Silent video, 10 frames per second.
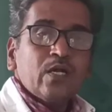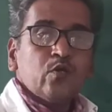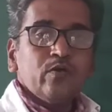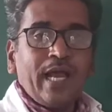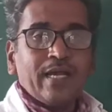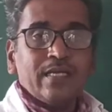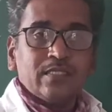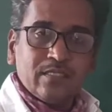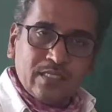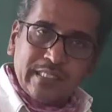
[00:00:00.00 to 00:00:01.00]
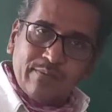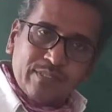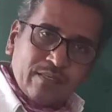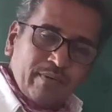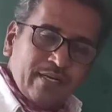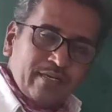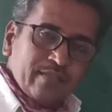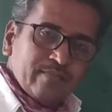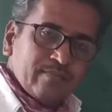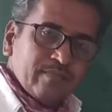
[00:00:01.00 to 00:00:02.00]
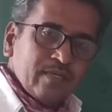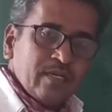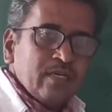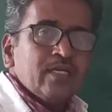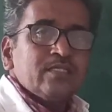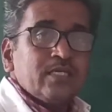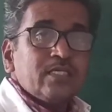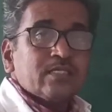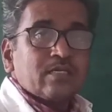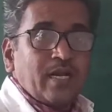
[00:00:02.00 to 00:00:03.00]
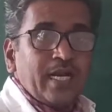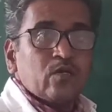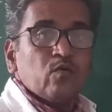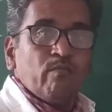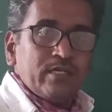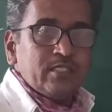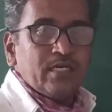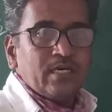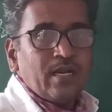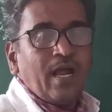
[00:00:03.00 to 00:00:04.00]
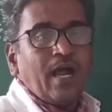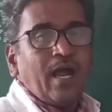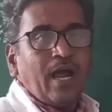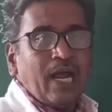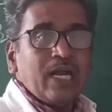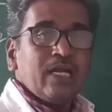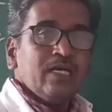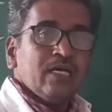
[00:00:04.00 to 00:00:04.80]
two angles in the same segment. Just try to measure and